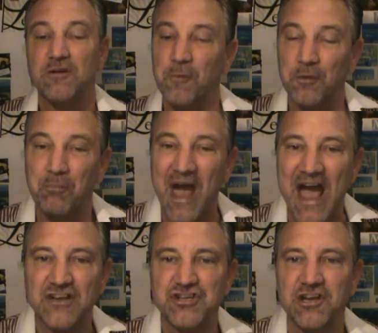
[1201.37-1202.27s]
to put
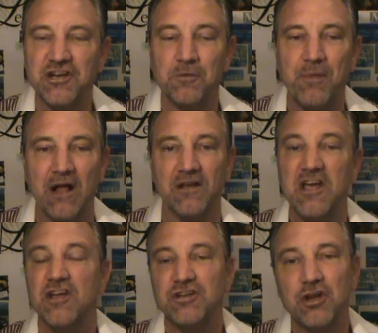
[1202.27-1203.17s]
passion in your belly,
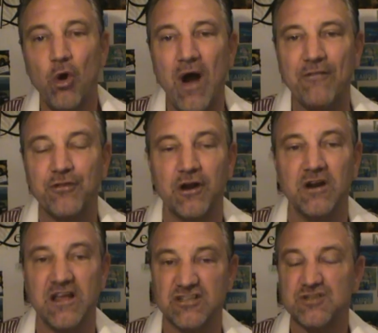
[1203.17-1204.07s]
to go out there
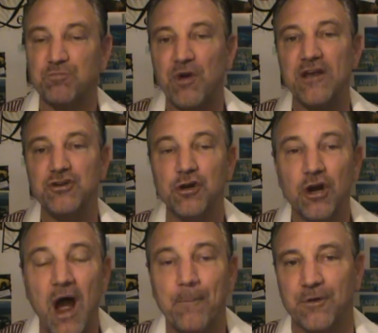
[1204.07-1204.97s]
and spread your
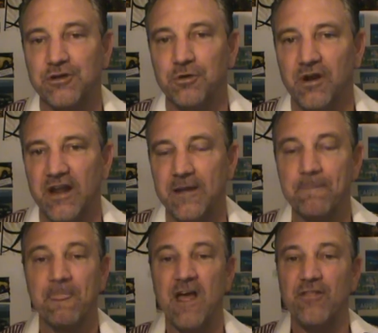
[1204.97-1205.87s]
opportunity
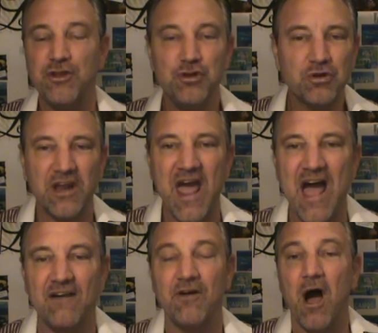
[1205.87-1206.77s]
that you can
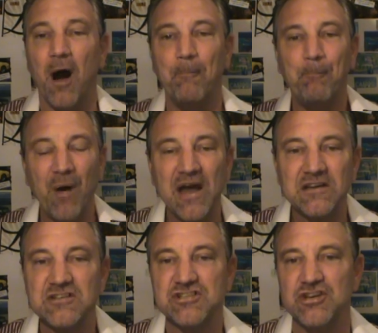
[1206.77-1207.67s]
have
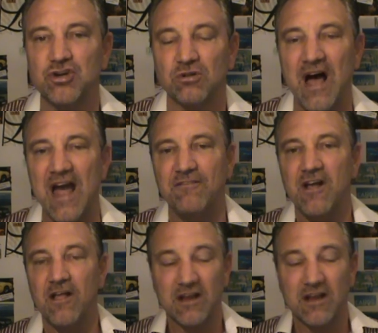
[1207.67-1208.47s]
abundance in your life,